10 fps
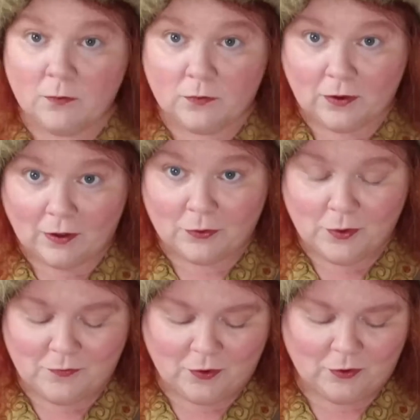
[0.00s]
Saw through
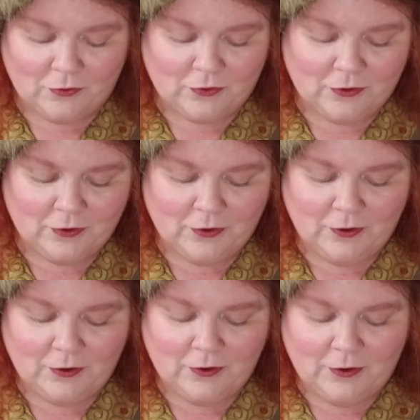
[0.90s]
it first.
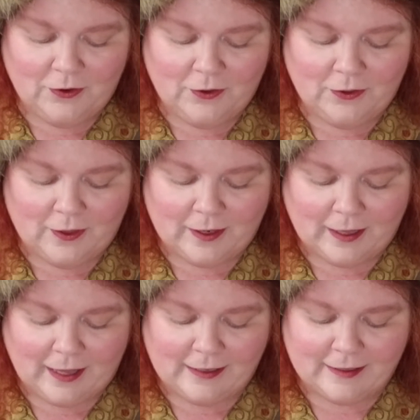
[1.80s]
Then
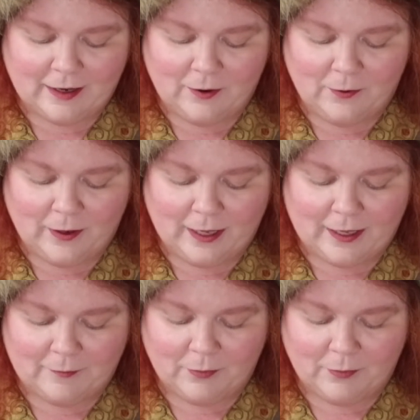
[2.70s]
I like to go and